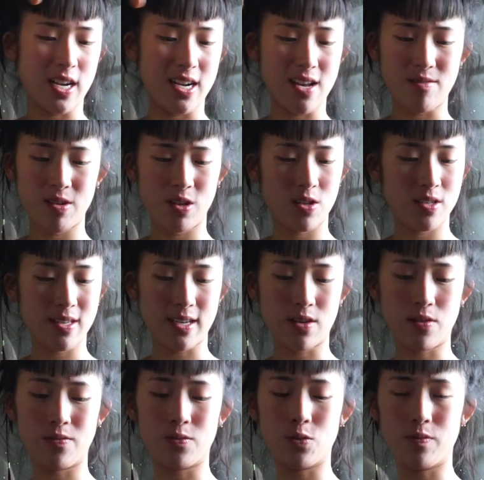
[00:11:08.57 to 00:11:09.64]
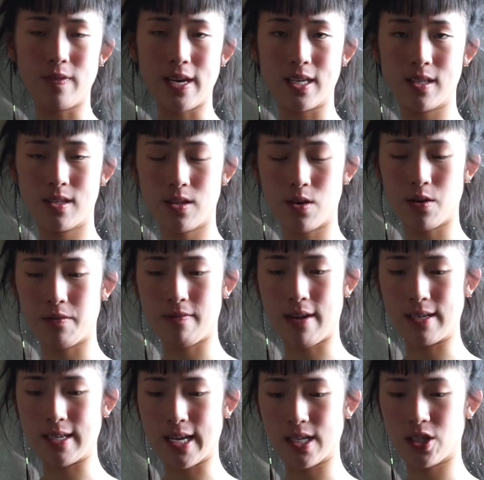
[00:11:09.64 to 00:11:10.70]
I never use like a full face of
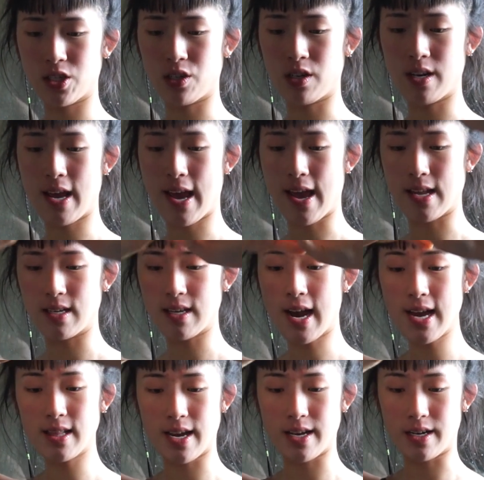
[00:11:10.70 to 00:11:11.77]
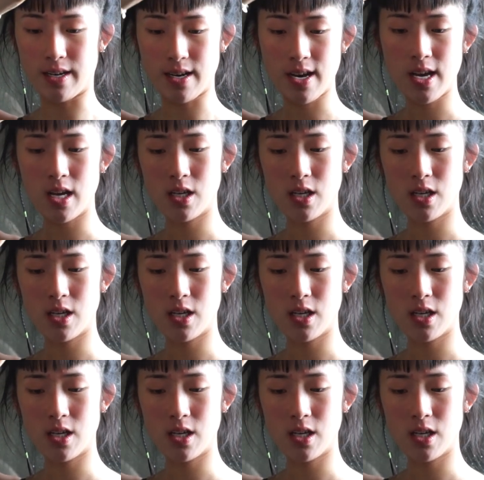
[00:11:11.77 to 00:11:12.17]
foundation, and eyeliner.